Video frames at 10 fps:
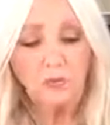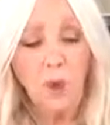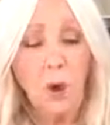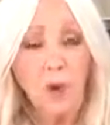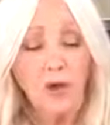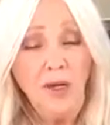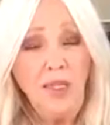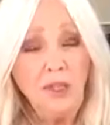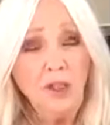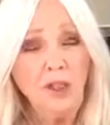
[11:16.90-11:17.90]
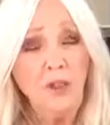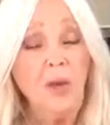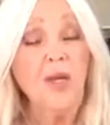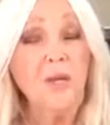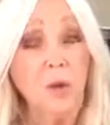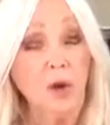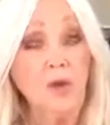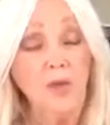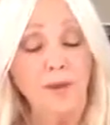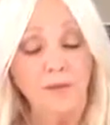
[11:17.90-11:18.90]
all you need to do is
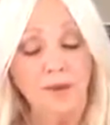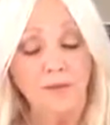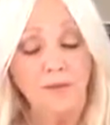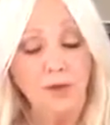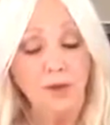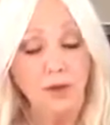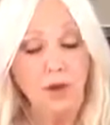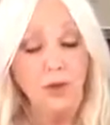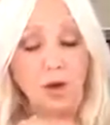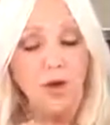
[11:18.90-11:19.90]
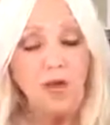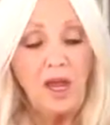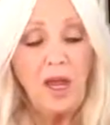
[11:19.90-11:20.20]
welcome the belief that you don't want.